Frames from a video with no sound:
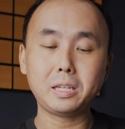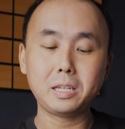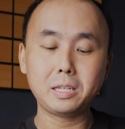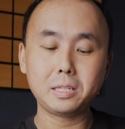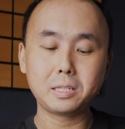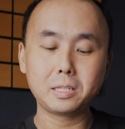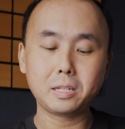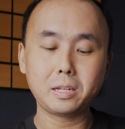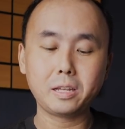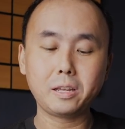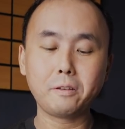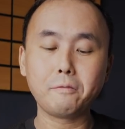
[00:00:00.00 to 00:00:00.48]

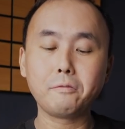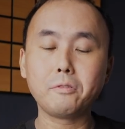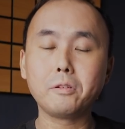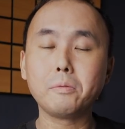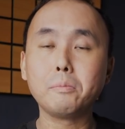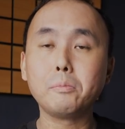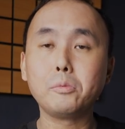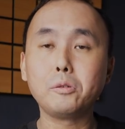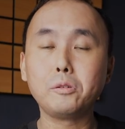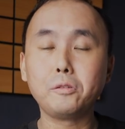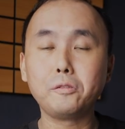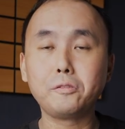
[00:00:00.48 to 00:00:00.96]
easily
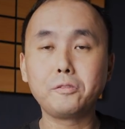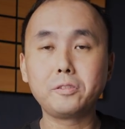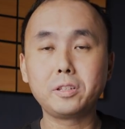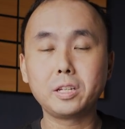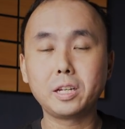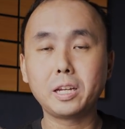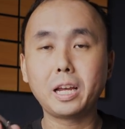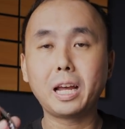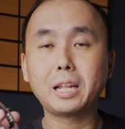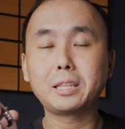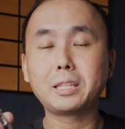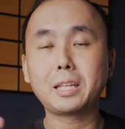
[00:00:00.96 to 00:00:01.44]
remove
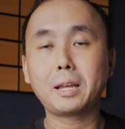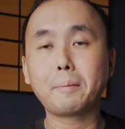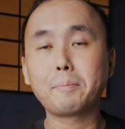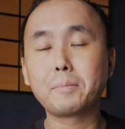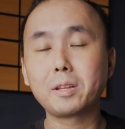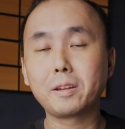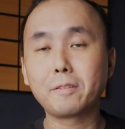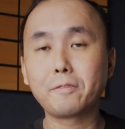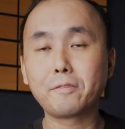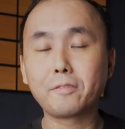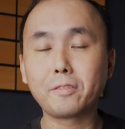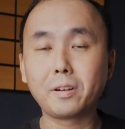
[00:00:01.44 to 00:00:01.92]
the
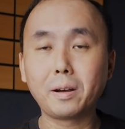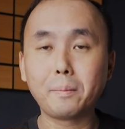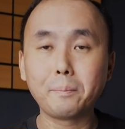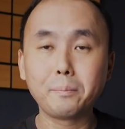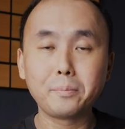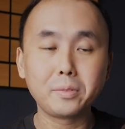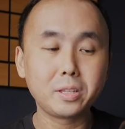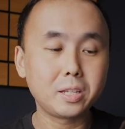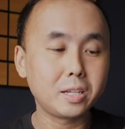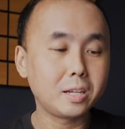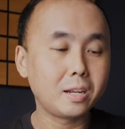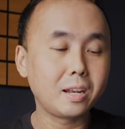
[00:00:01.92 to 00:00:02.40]
adapter
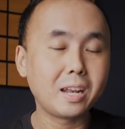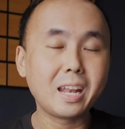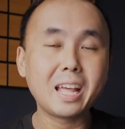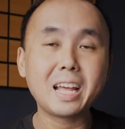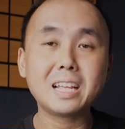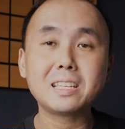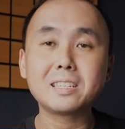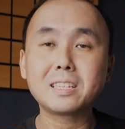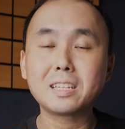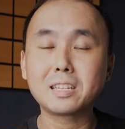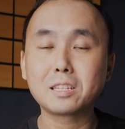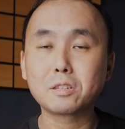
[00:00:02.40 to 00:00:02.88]
from the
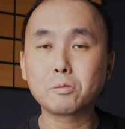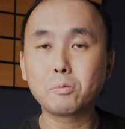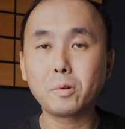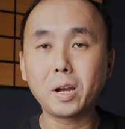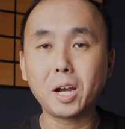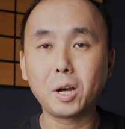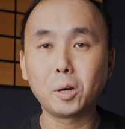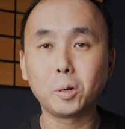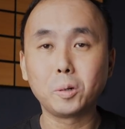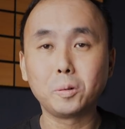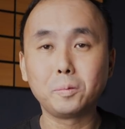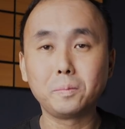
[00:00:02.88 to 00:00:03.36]
lens as
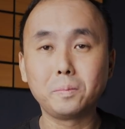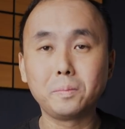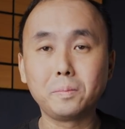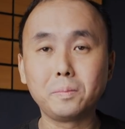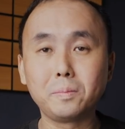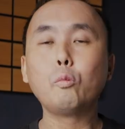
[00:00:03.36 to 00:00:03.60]
well.